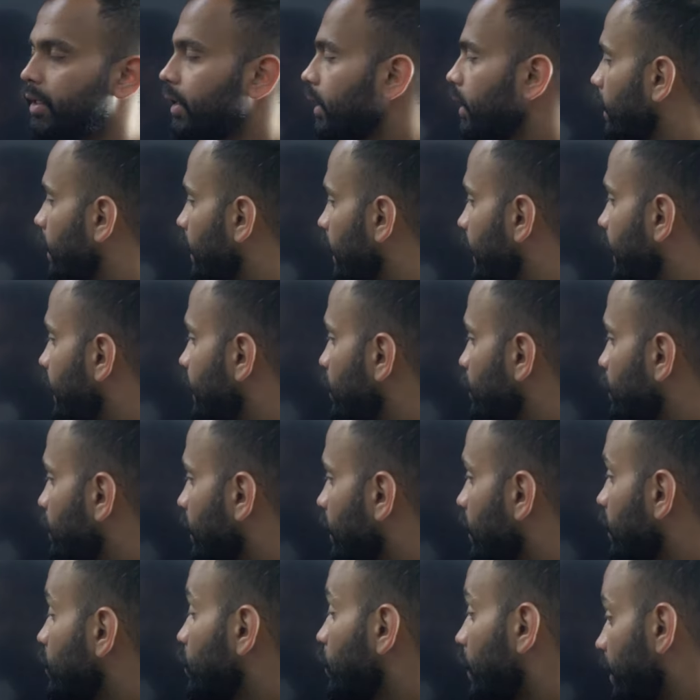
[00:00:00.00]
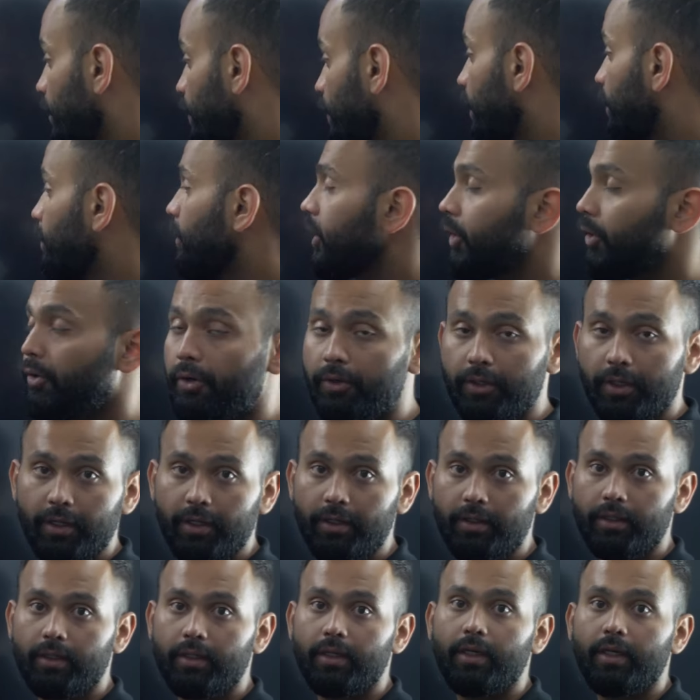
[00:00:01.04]
uh, relative uh, sorry
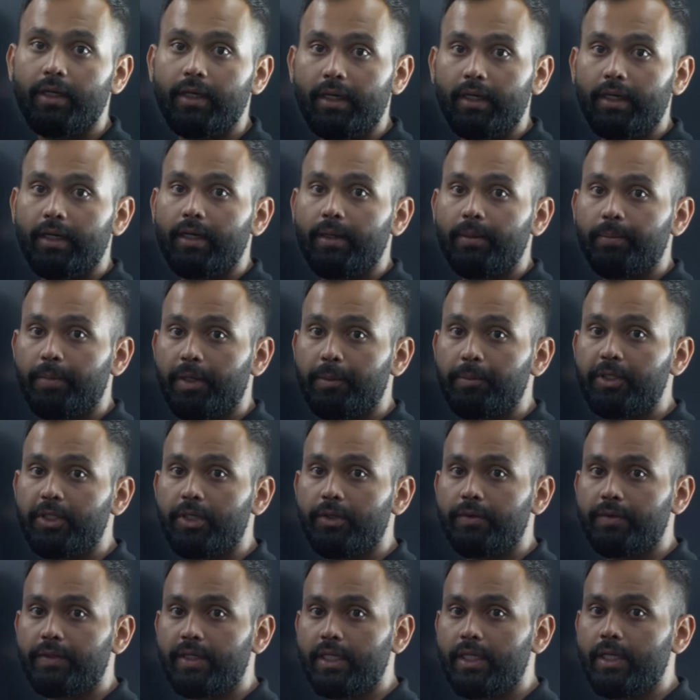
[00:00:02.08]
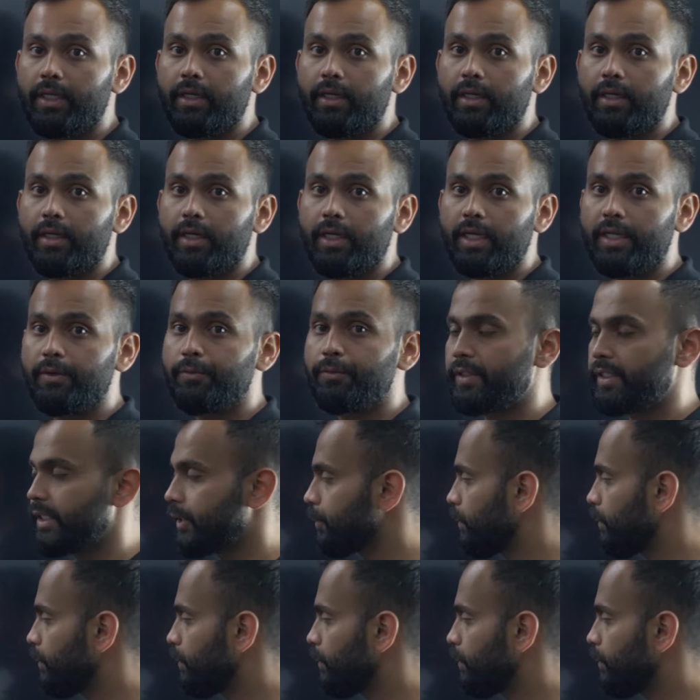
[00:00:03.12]
permittivity permittivity in free